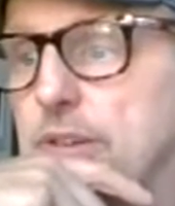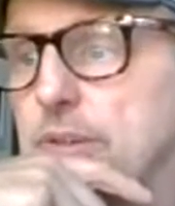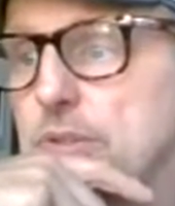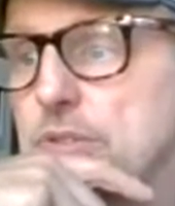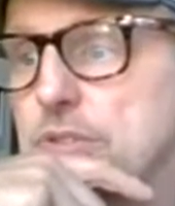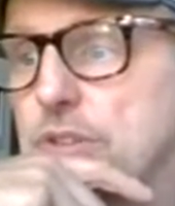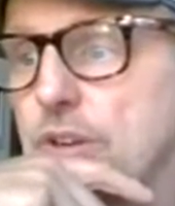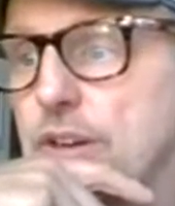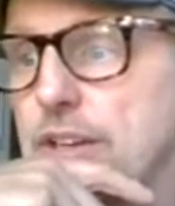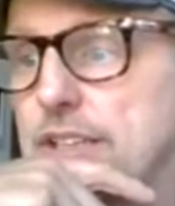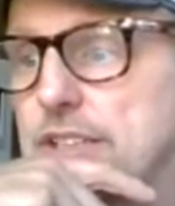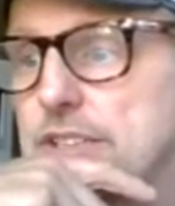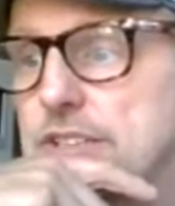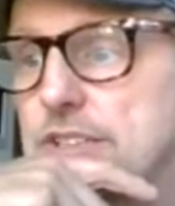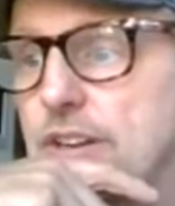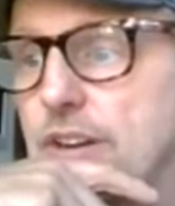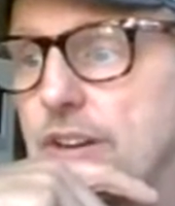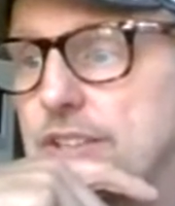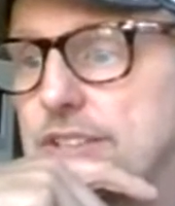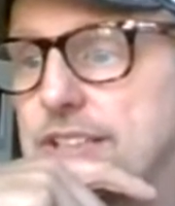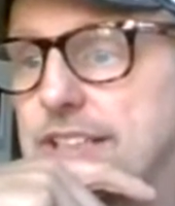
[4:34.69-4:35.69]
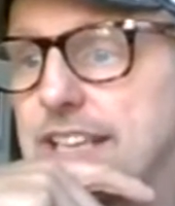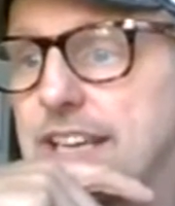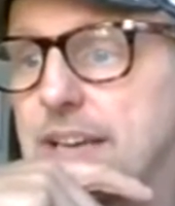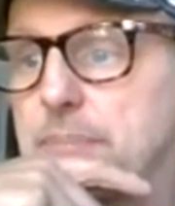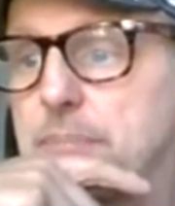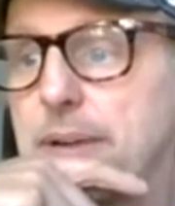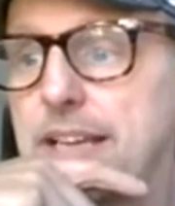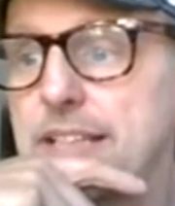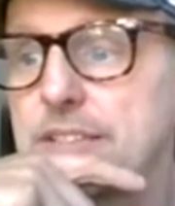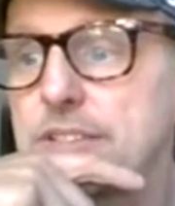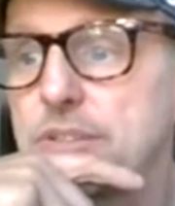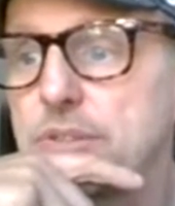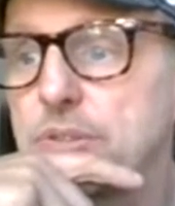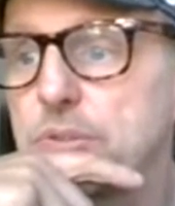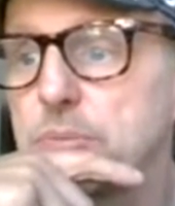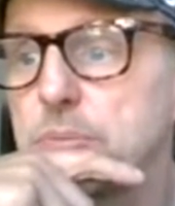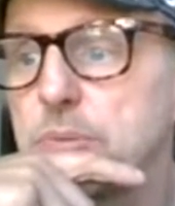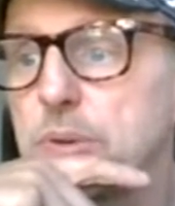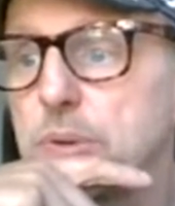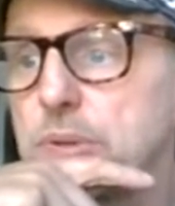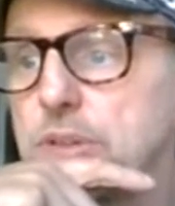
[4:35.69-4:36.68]
looks like it's starting to get back to
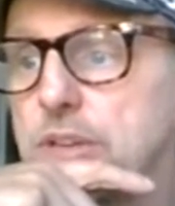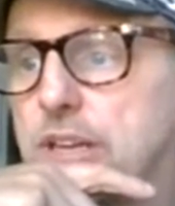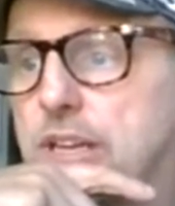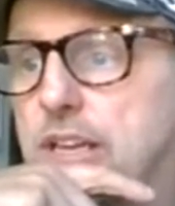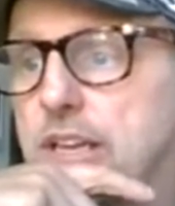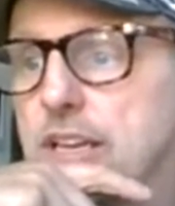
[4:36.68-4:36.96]
normal.